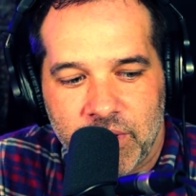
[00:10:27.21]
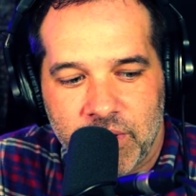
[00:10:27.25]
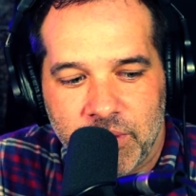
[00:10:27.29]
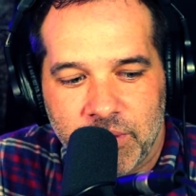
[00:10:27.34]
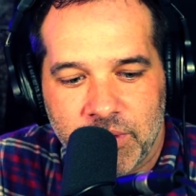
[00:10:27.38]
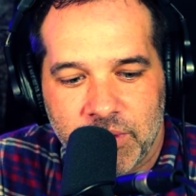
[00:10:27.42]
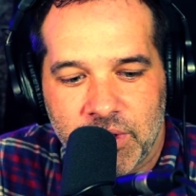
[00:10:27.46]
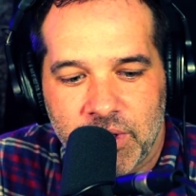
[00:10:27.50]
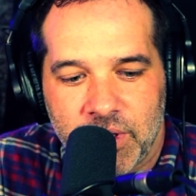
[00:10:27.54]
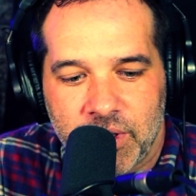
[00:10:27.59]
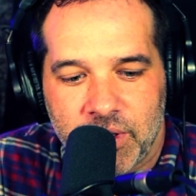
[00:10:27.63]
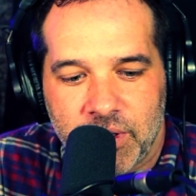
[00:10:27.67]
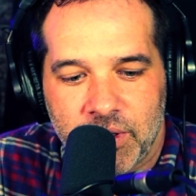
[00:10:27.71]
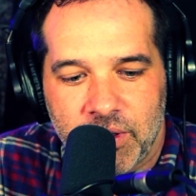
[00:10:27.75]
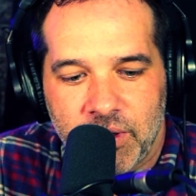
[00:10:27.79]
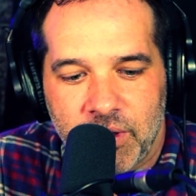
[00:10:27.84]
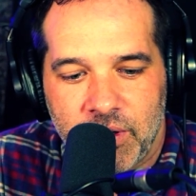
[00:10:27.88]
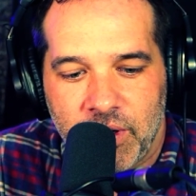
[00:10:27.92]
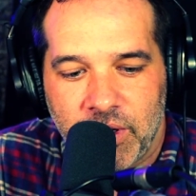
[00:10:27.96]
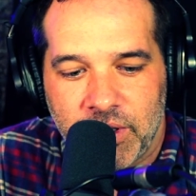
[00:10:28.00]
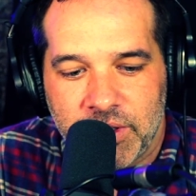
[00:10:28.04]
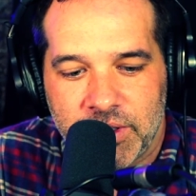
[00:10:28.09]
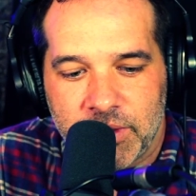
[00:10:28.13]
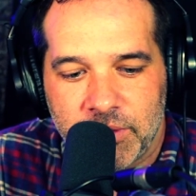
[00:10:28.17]
And I was like,
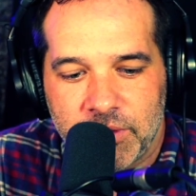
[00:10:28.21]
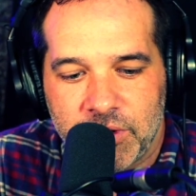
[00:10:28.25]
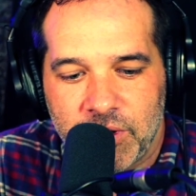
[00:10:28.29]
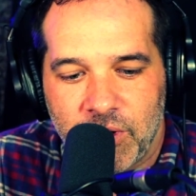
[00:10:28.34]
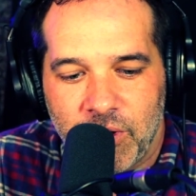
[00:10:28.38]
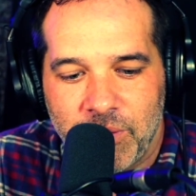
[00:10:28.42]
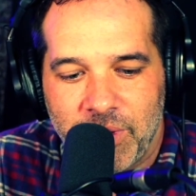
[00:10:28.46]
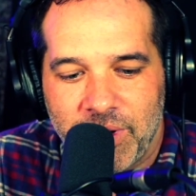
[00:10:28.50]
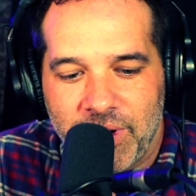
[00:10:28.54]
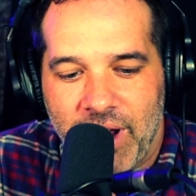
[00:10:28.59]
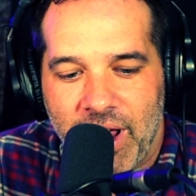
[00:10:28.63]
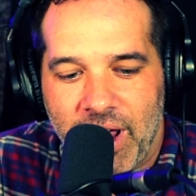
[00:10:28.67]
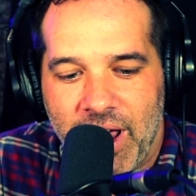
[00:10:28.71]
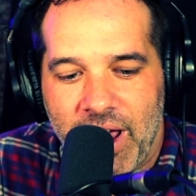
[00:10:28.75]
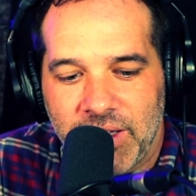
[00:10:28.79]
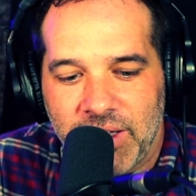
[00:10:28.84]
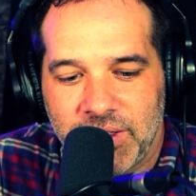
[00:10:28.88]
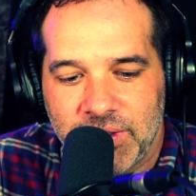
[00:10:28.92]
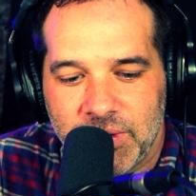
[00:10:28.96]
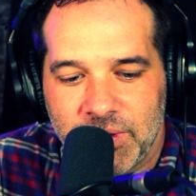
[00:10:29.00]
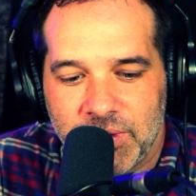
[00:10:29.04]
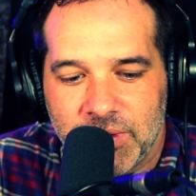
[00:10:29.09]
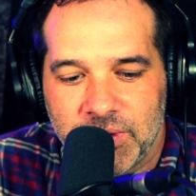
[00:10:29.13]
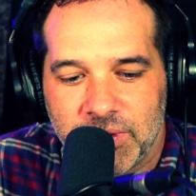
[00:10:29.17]
all right, it's a show about
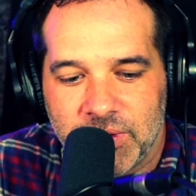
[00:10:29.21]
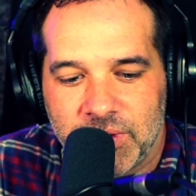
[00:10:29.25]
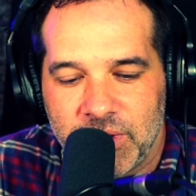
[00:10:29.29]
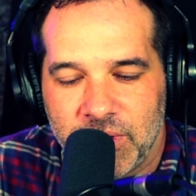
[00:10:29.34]
assholes,